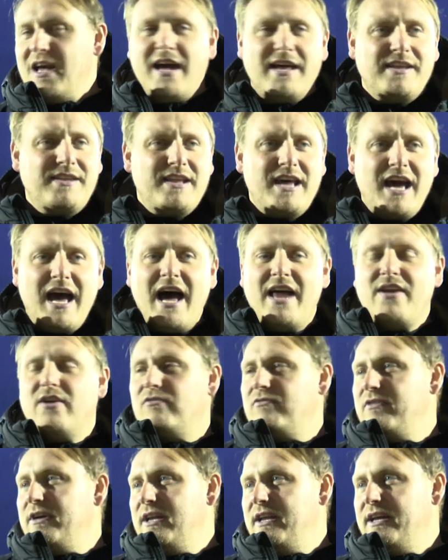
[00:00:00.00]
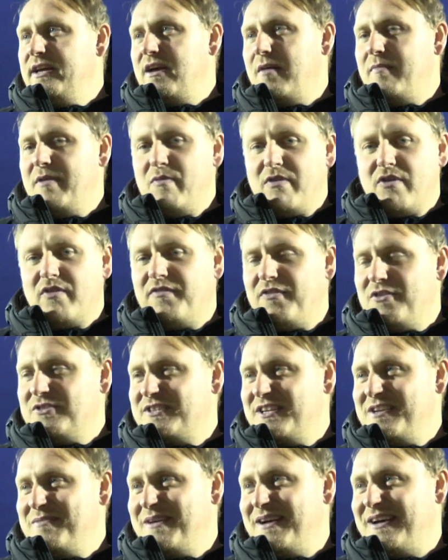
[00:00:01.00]
No, not really. I mean, we've got four
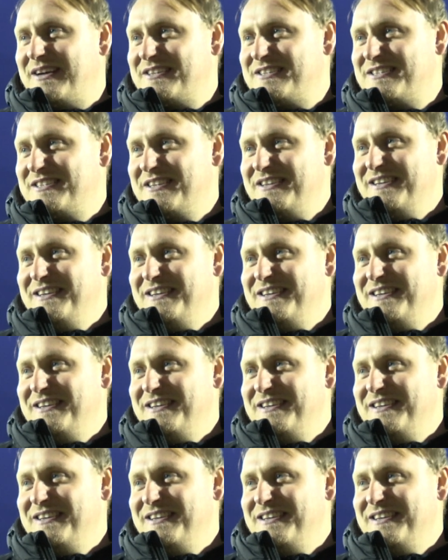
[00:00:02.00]
centre backs.